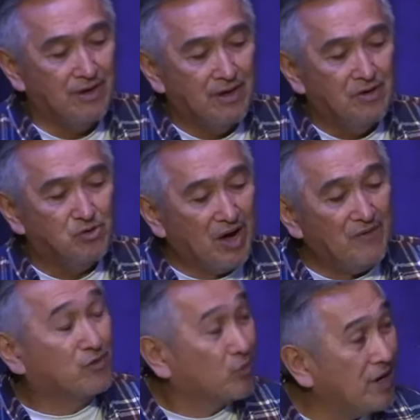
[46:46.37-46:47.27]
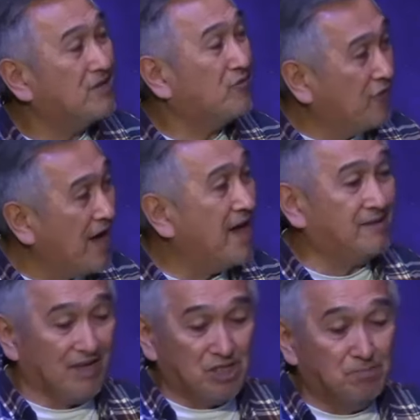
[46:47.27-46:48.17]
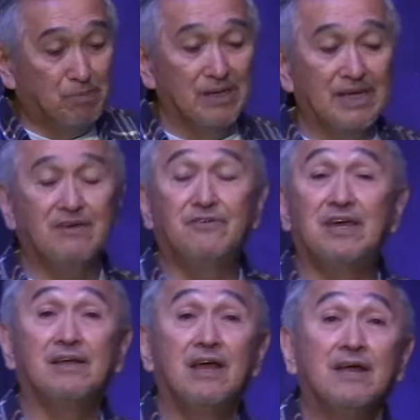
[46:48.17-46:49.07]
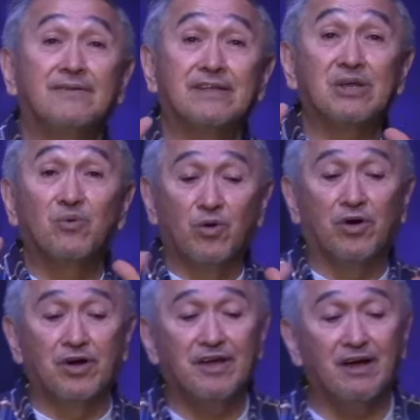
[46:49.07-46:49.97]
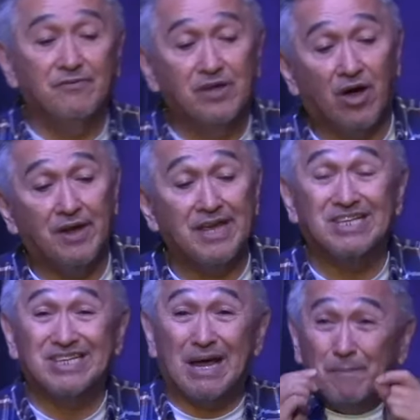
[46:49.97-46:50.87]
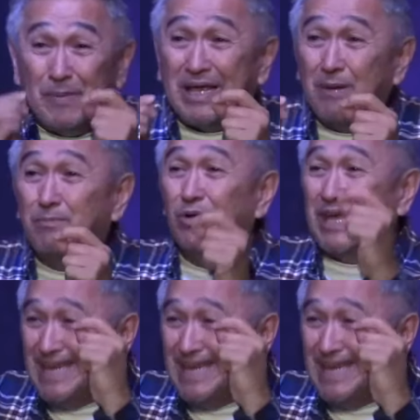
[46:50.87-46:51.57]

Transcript: To have great faith is believing that the Word of God is applicable in